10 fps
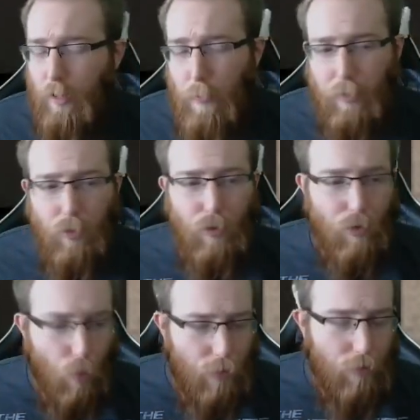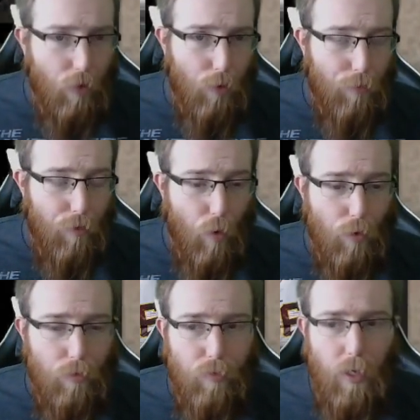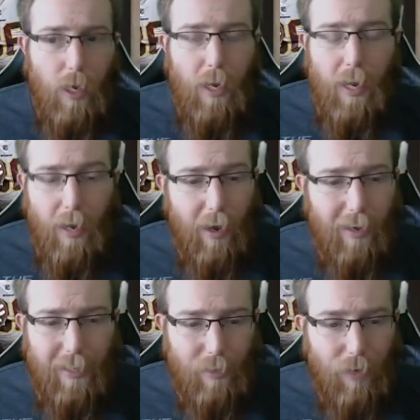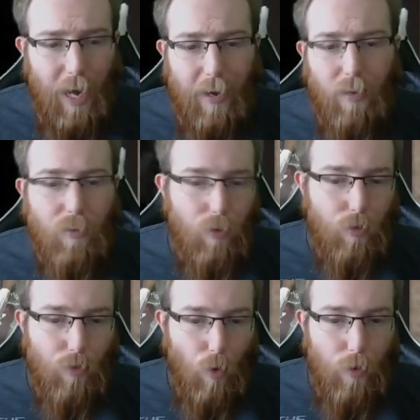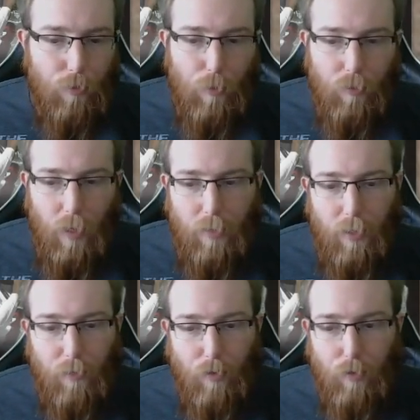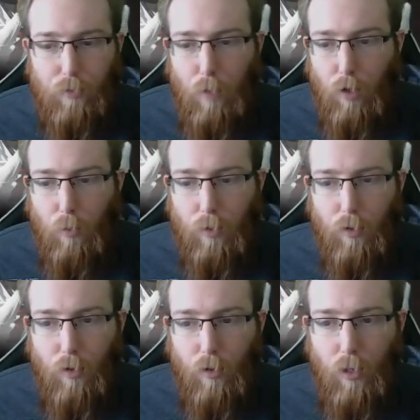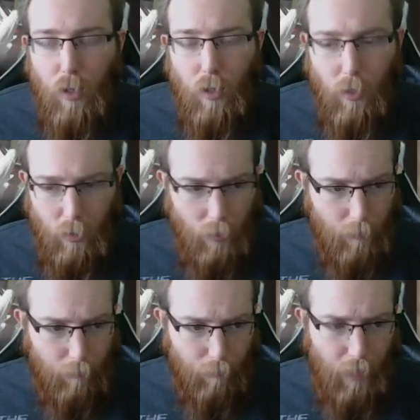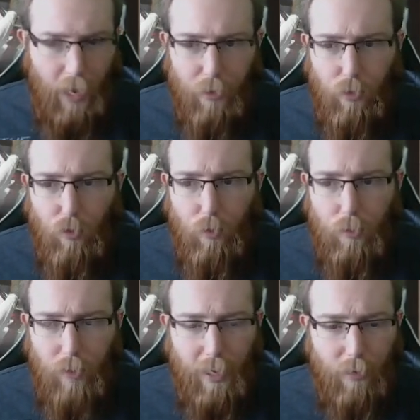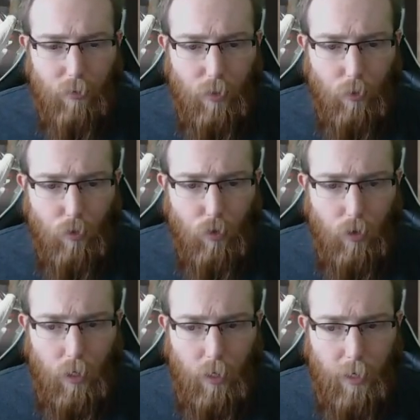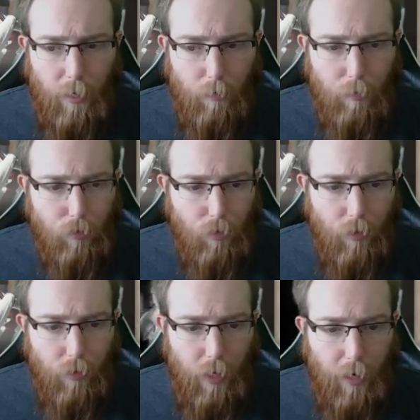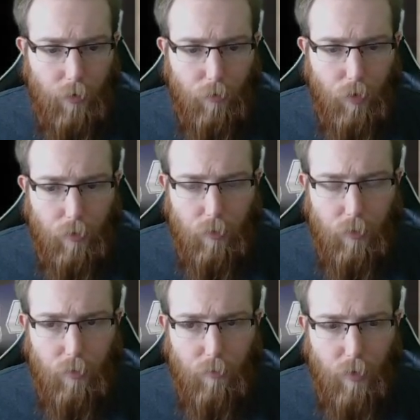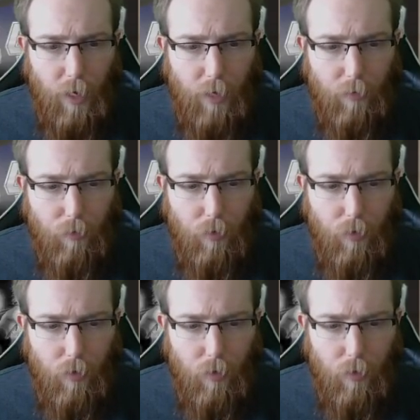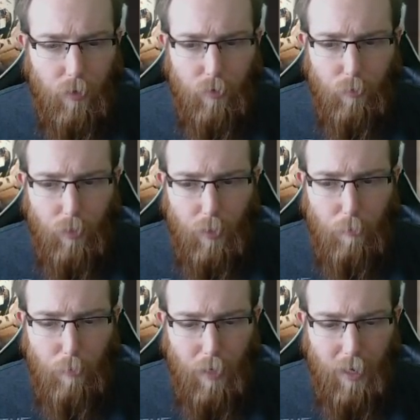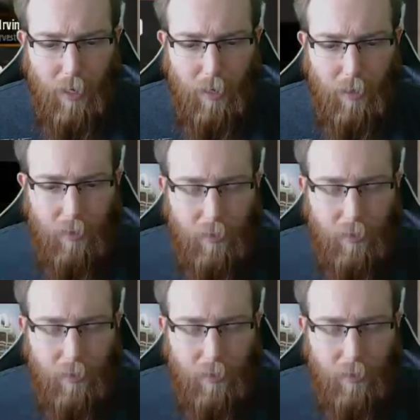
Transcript: It depends on your coin total, of course. It, like you're not gonna lose coins most likely if you're smart with your how you do this. I gotta look over uh, at Mr. Larry Allen over there at 65. Seems like a buy.